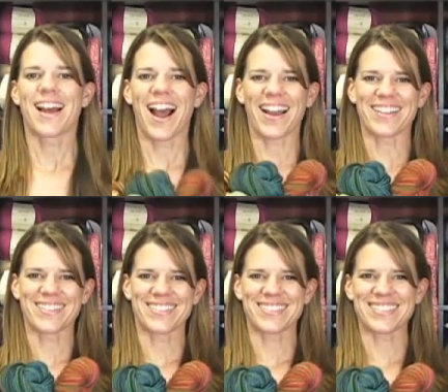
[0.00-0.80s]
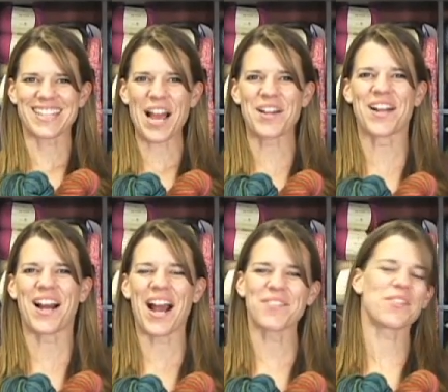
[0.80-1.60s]
Hi,
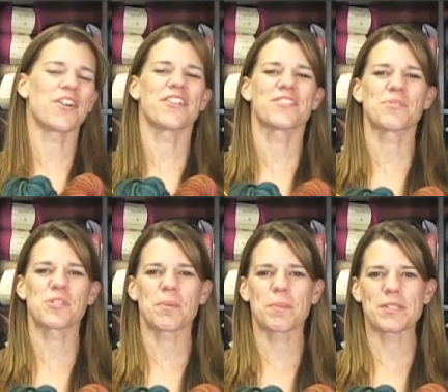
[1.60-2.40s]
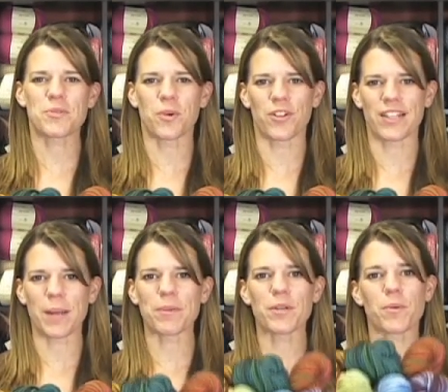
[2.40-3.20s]
I'm Laura from Jimmy Bean's Wool, and
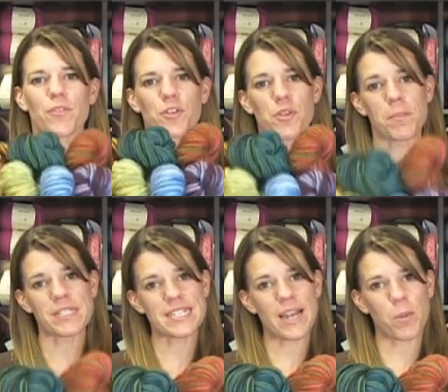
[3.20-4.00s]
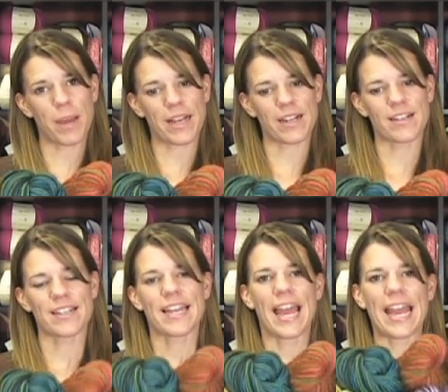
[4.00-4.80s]
I'm going to review the Misti Alpaca
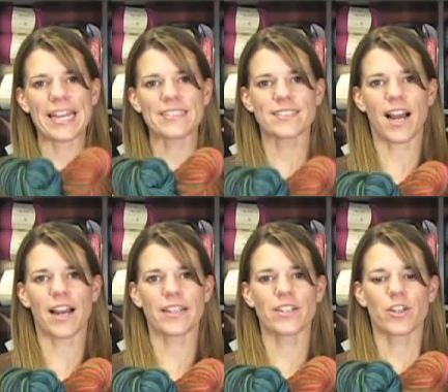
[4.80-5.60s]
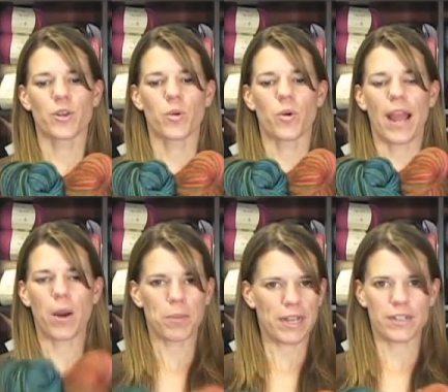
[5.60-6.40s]
hand-dyed
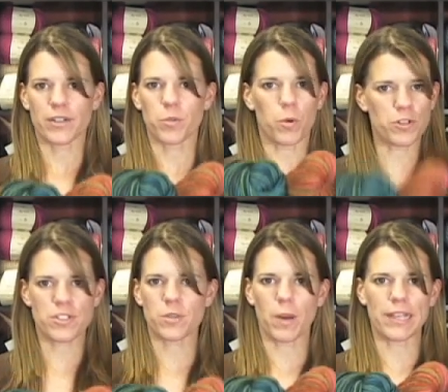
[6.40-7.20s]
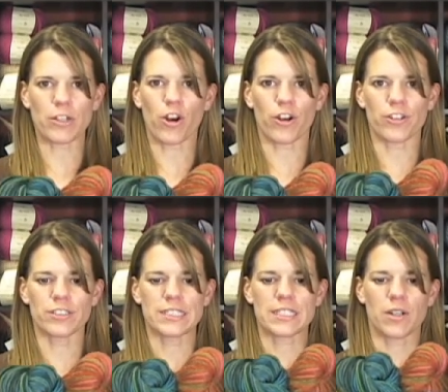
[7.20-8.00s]
alpaca worsted weight yarn,
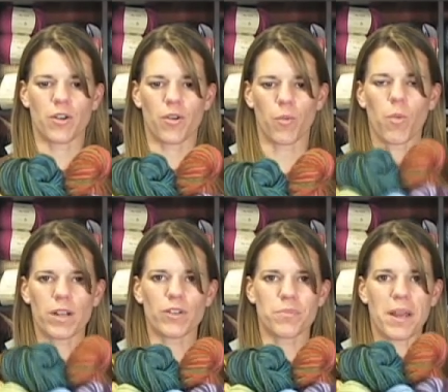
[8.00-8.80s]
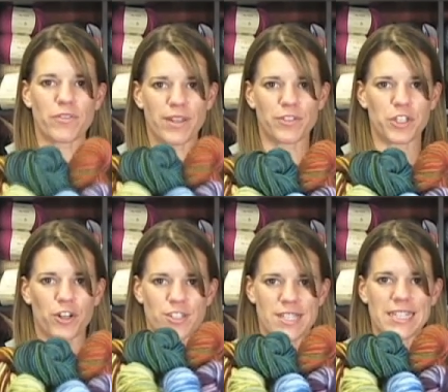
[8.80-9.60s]
one of my favorite
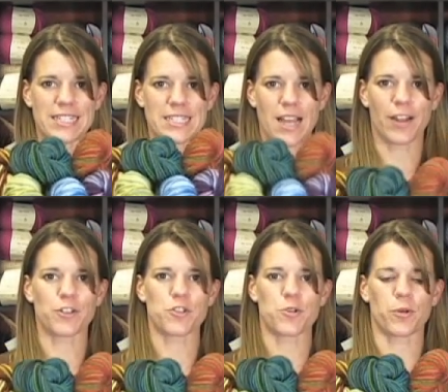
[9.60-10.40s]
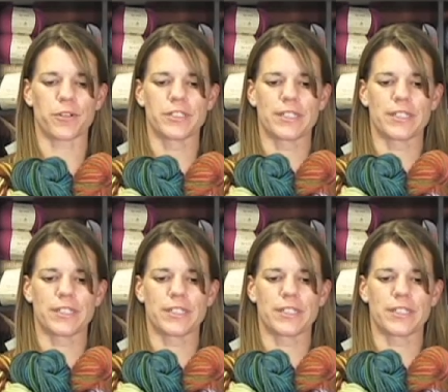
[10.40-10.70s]
yarns in the entire store.